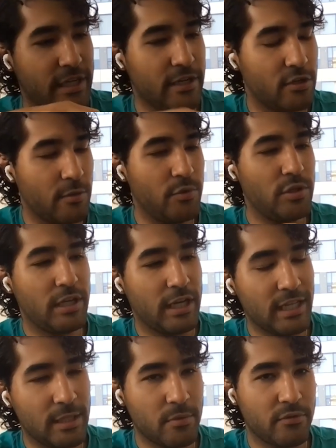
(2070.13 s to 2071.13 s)
can
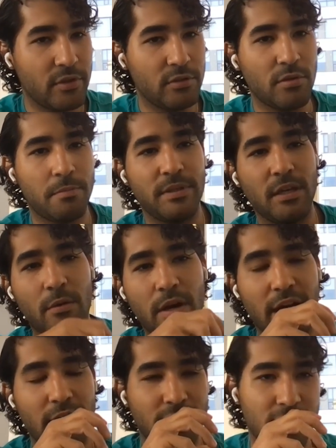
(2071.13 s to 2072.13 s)
communicate them over to a
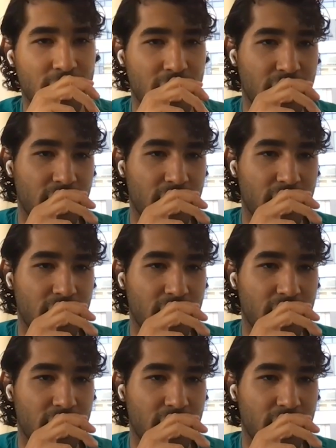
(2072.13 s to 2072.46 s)
POS.